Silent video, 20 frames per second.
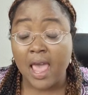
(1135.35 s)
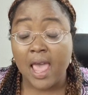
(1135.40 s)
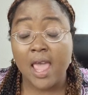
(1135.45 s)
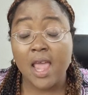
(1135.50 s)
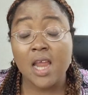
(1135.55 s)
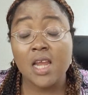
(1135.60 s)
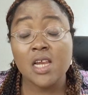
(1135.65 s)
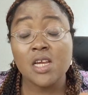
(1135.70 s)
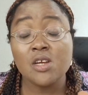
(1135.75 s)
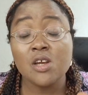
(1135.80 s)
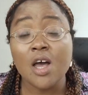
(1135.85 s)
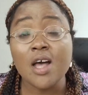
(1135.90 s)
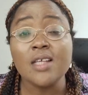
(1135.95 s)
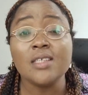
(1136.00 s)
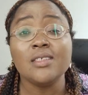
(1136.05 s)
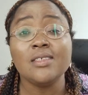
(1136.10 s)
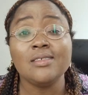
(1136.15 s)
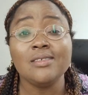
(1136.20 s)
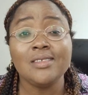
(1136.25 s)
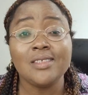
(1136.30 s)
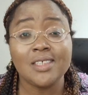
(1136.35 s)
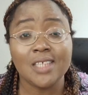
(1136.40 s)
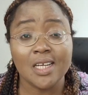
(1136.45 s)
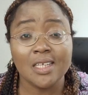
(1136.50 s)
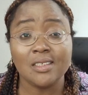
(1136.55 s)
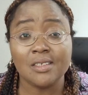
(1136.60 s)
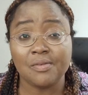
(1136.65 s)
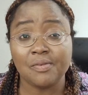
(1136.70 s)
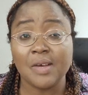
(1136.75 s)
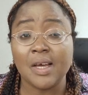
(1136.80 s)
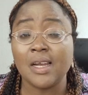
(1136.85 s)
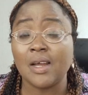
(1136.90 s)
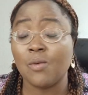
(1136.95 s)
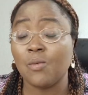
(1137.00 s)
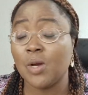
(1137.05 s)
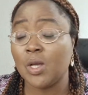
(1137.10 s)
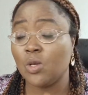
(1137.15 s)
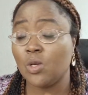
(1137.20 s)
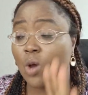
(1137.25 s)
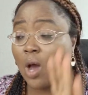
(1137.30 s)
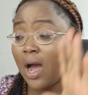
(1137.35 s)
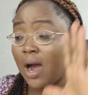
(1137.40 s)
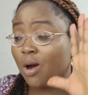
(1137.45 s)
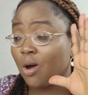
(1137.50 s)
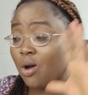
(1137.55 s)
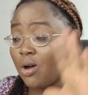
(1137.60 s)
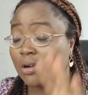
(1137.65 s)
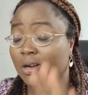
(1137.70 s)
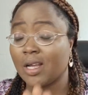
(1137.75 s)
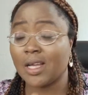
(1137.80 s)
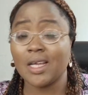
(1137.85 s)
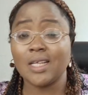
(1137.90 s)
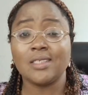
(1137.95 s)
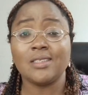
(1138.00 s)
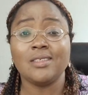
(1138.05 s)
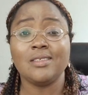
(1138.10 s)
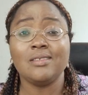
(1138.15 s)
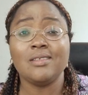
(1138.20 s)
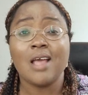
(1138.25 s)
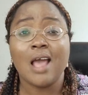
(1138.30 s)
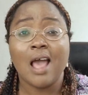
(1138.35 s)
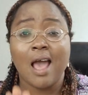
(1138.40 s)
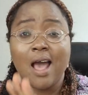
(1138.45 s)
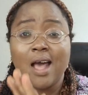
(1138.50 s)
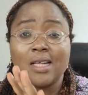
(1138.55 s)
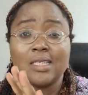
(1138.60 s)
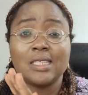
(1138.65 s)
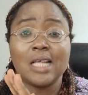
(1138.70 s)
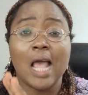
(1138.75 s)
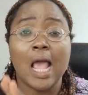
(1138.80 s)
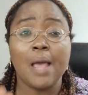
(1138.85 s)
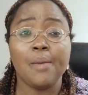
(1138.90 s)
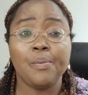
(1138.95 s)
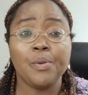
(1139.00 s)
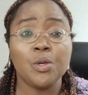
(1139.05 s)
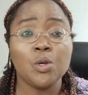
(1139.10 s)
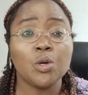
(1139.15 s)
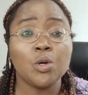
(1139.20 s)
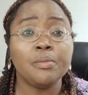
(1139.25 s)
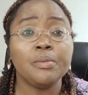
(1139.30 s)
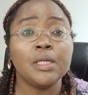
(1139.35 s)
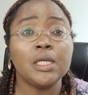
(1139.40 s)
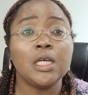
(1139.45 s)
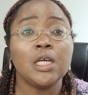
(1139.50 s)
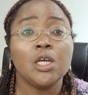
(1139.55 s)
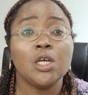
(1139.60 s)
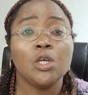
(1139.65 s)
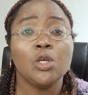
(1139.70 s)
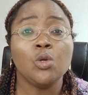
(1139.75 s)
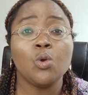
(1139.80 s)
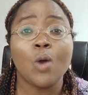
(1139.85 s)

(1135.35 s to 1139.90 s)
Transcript: and it doesn't change the fact that when you are congregating as IPOB, you